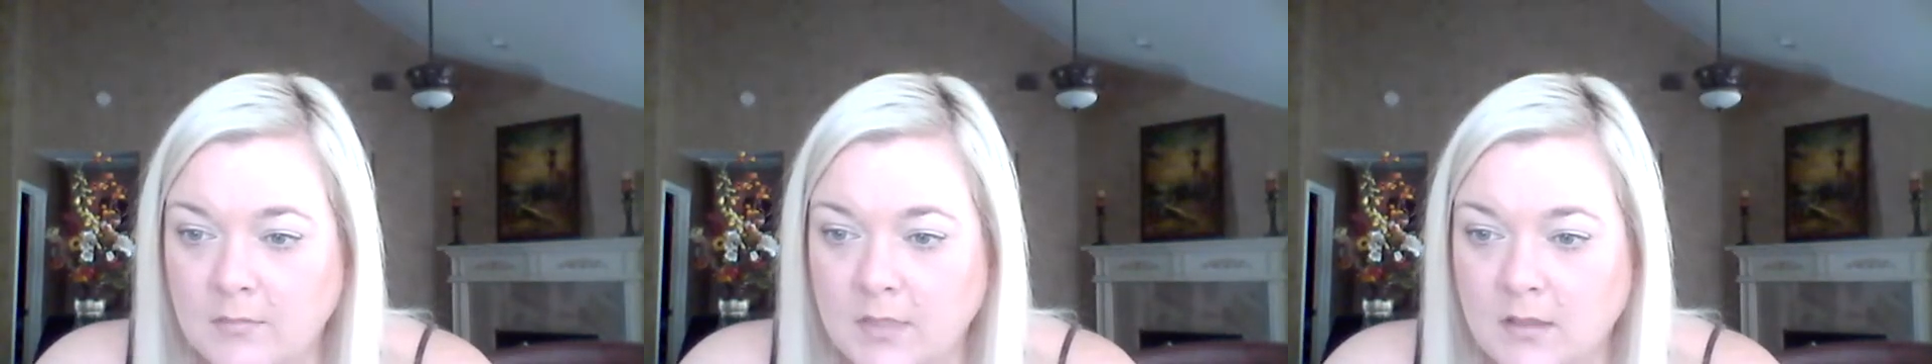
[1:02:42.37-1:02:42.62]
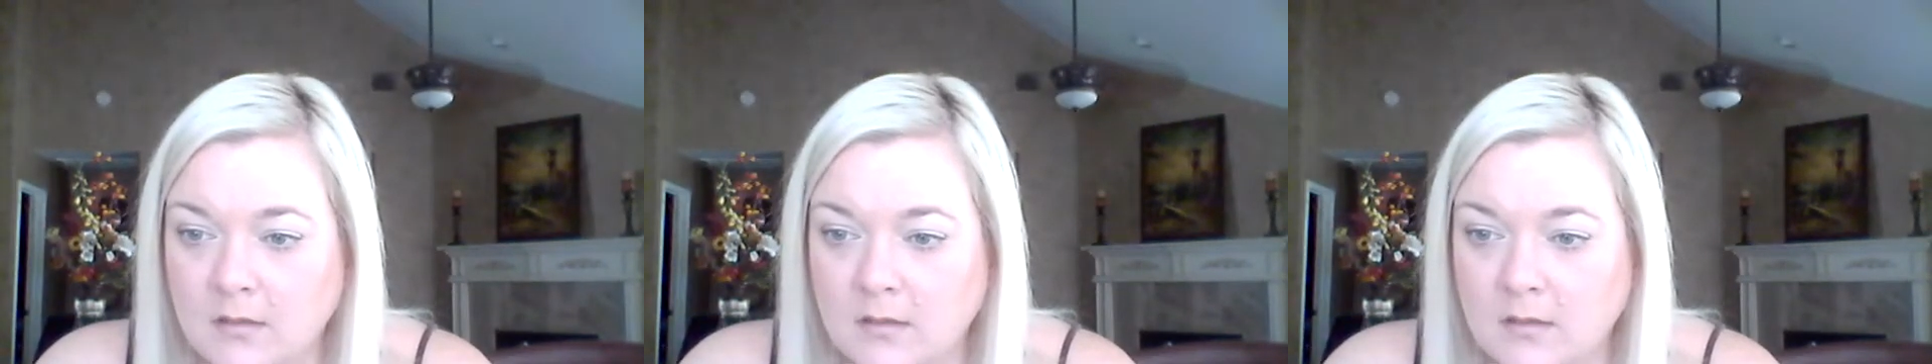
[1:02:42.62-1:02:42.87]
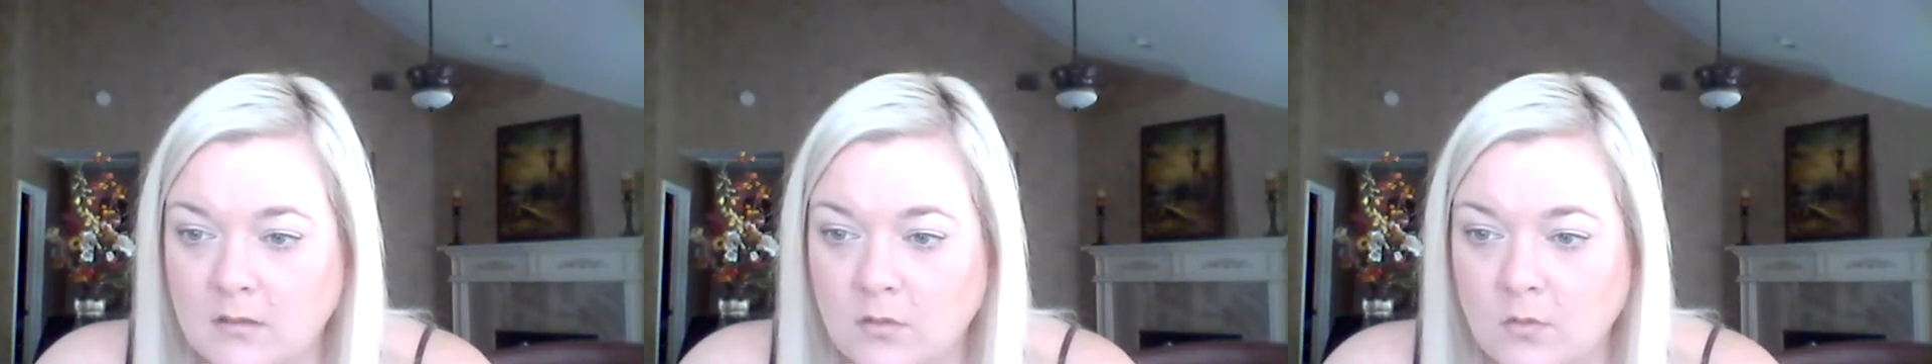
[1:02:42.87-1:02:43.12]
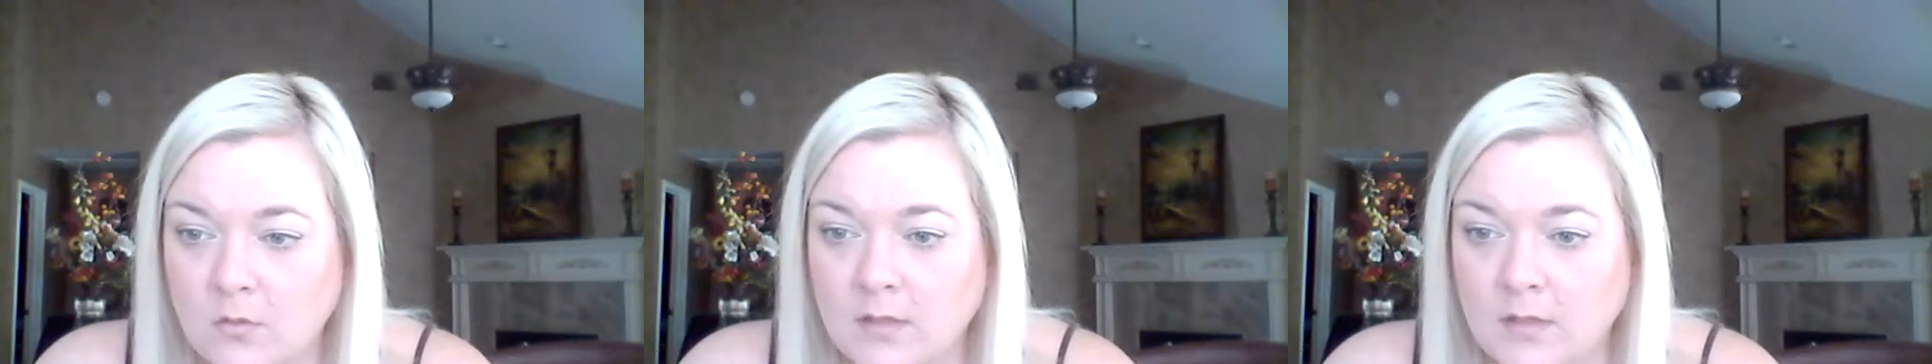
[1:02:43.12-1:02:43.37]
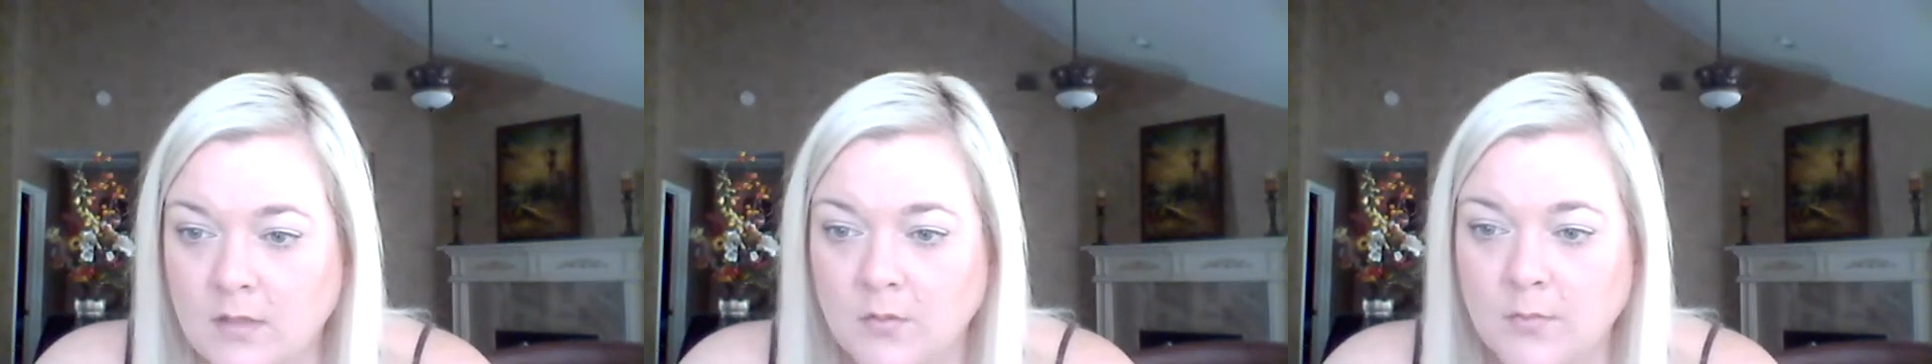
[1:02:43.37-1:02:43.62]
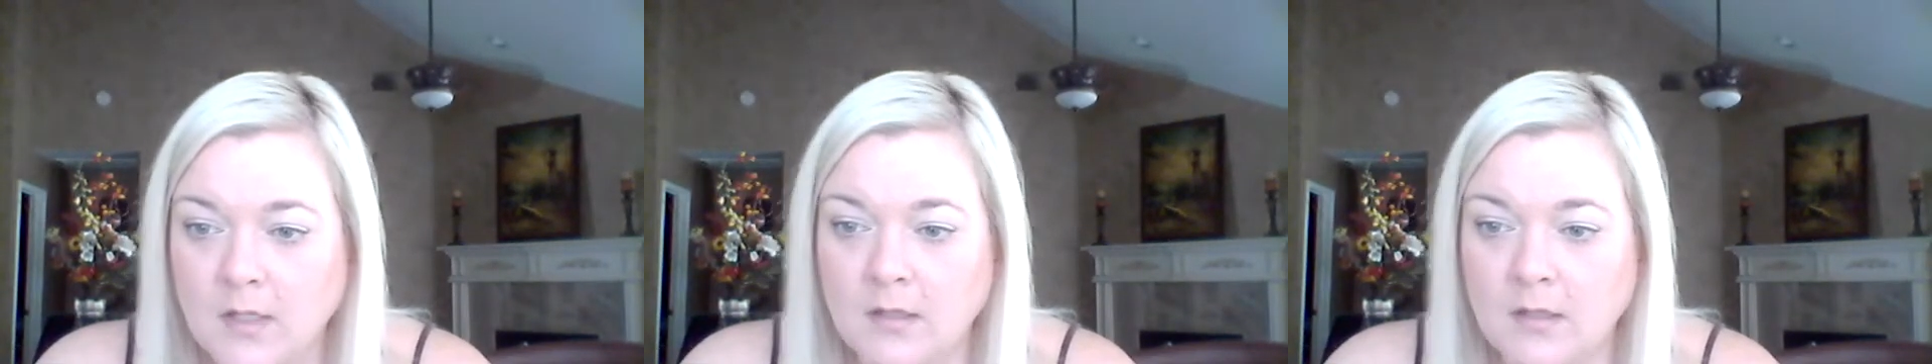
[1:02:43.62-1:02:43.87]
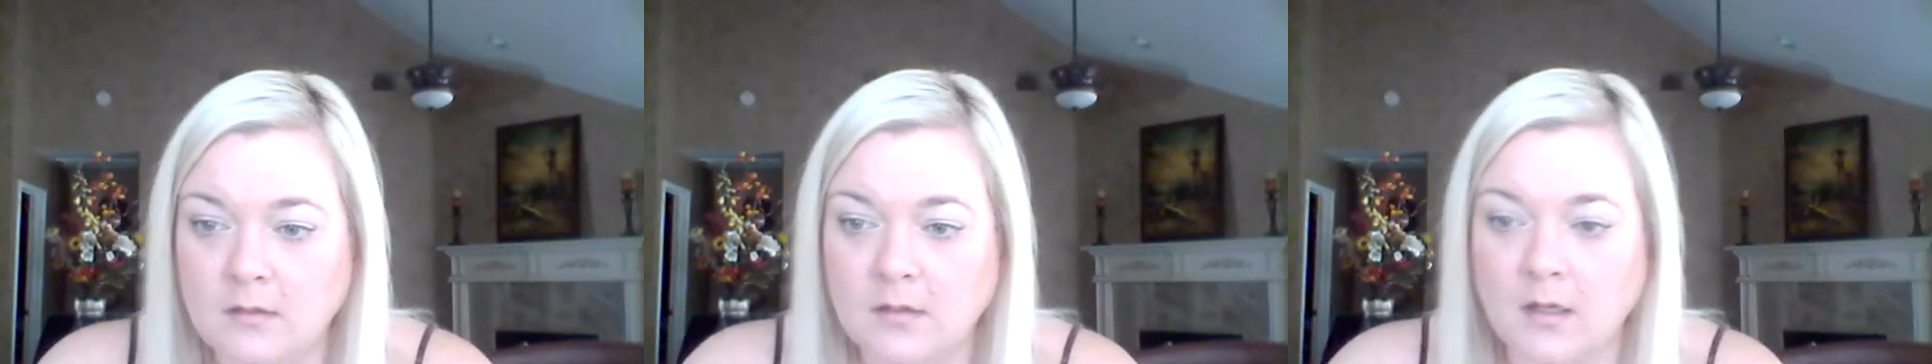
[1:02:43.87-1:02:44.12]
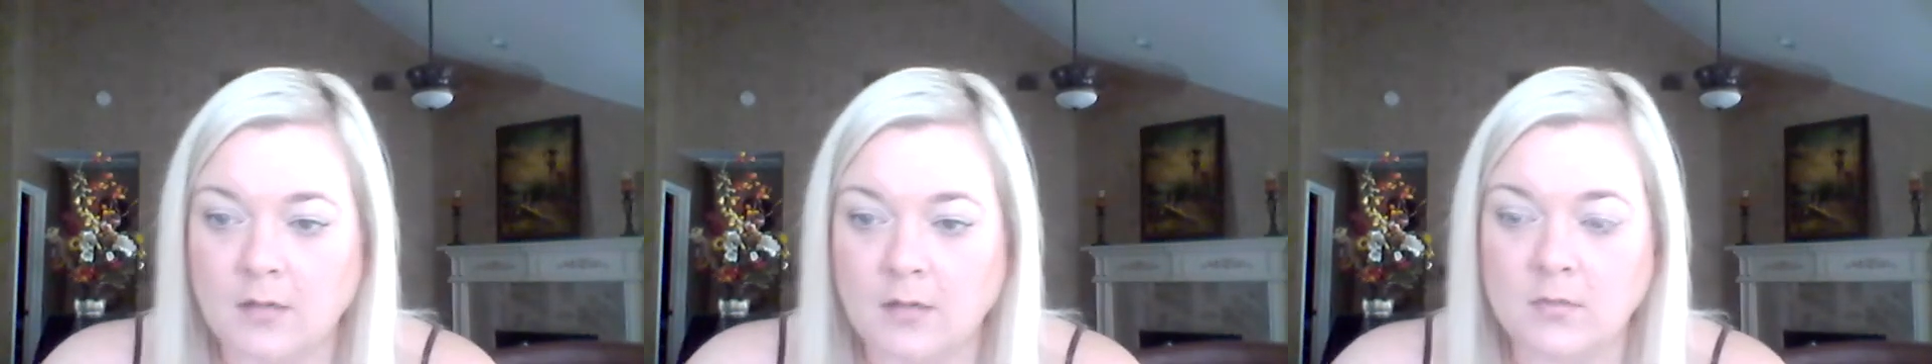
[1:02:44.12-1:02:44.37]
because no one ever made
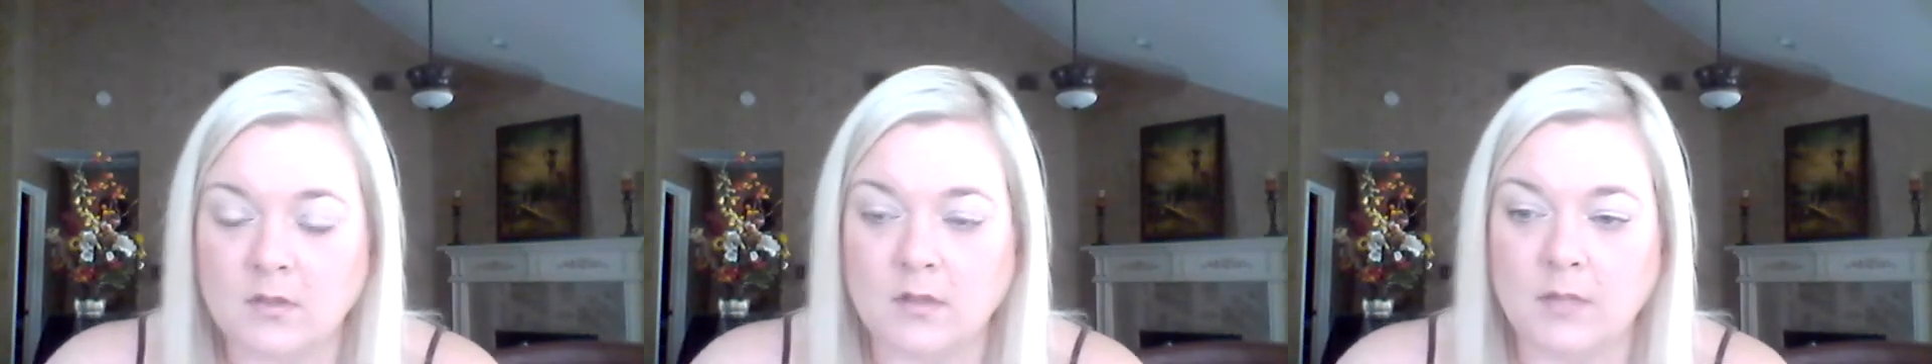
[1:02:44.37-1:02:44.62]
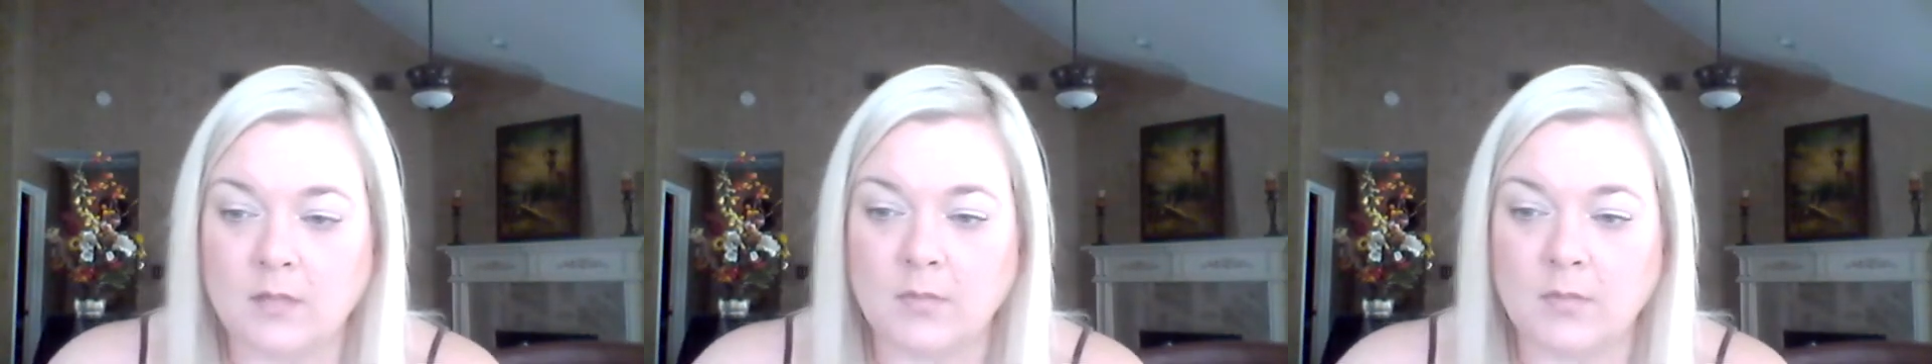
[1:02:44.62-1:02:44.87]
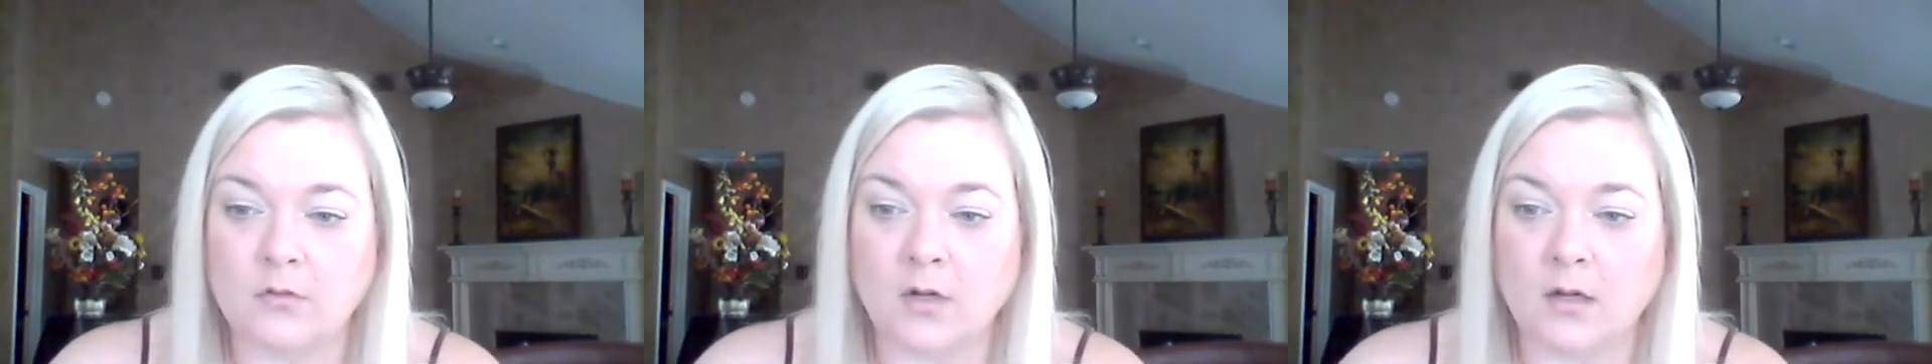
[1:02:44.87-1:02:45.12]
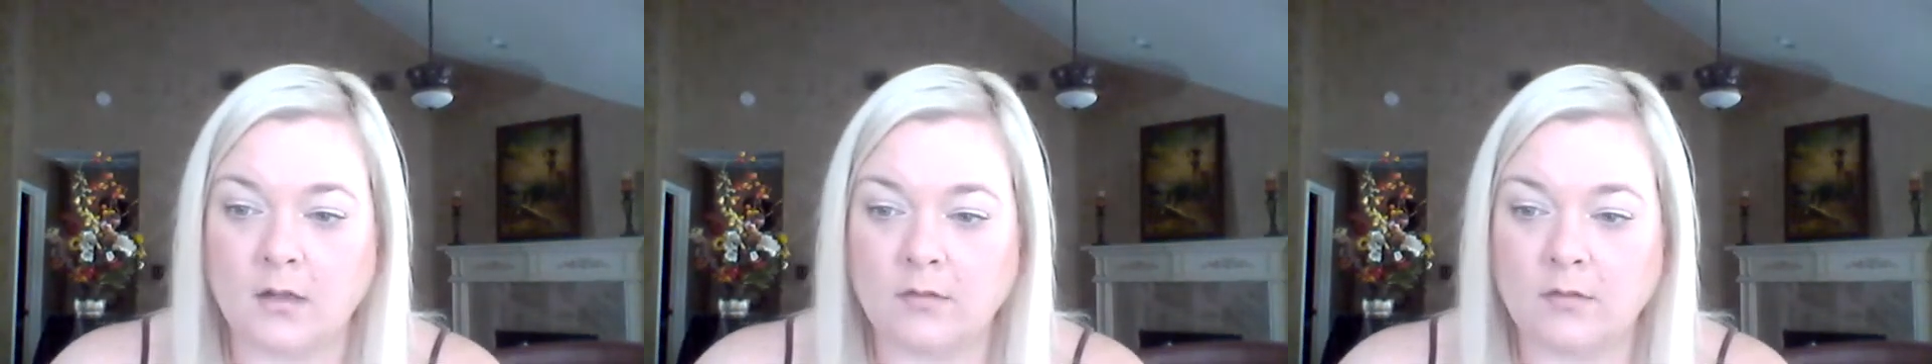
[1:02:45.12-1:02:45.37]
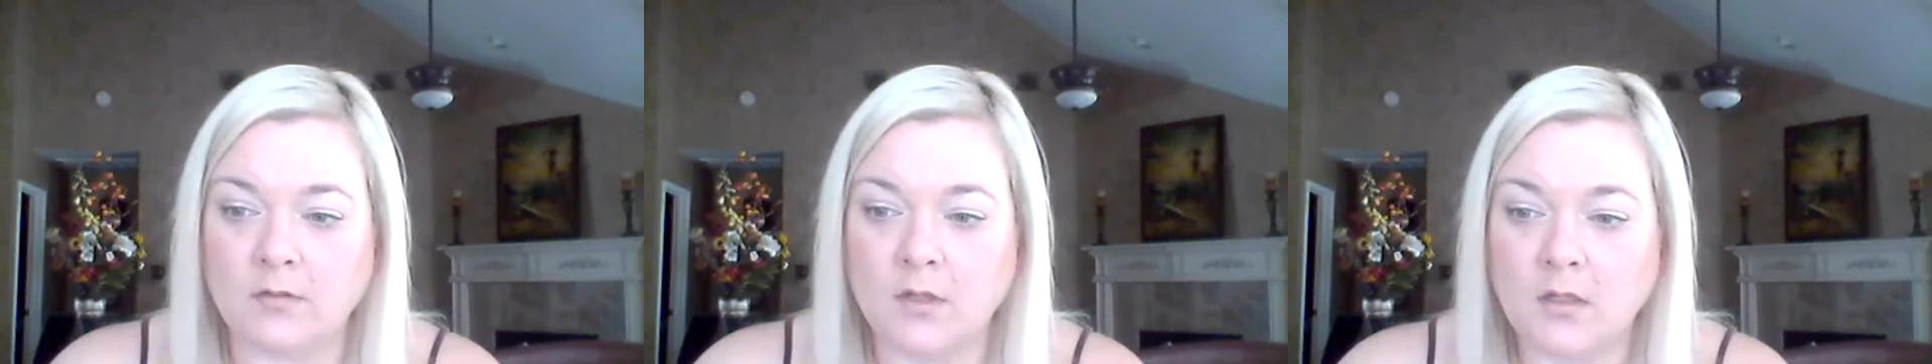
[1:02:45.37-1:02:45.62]
time to let me drive.